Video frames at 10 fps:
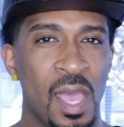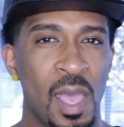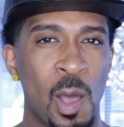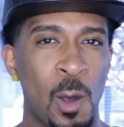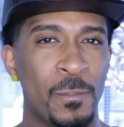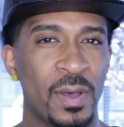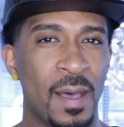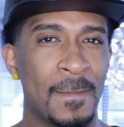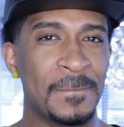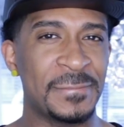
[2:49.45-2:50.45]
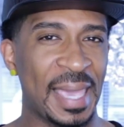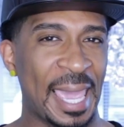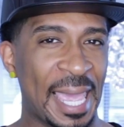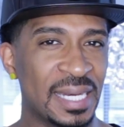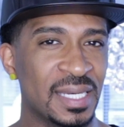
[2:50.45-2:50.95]
help a
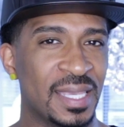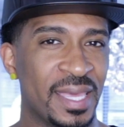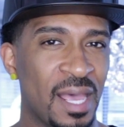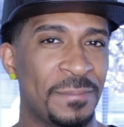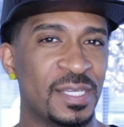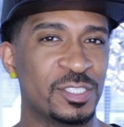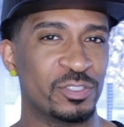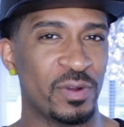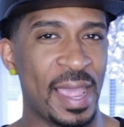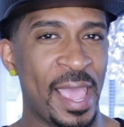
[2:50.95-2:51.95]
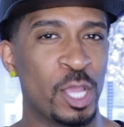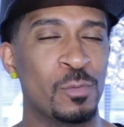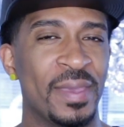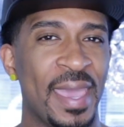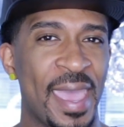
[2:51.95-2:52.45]
man get up in drag
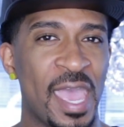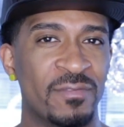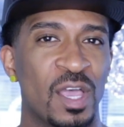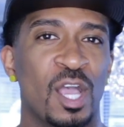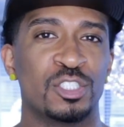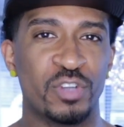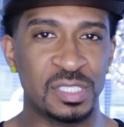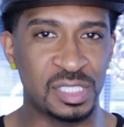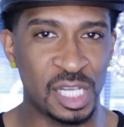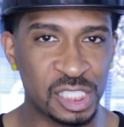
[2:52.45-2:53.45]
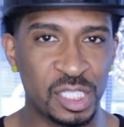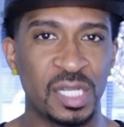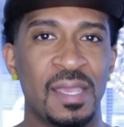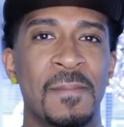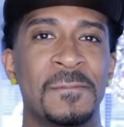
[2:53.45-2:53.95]
who may have
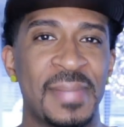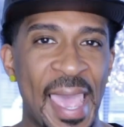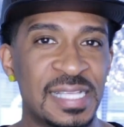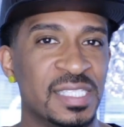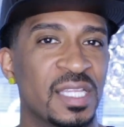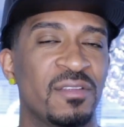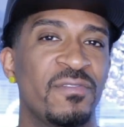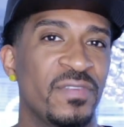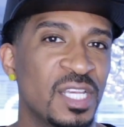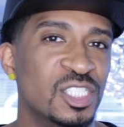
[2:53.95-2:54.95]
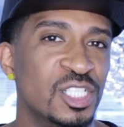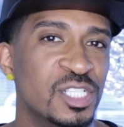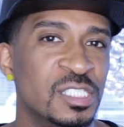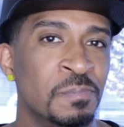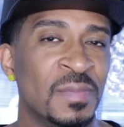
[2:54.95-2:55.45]
traditionally masculine
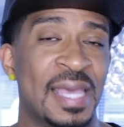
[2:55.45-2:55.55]
features.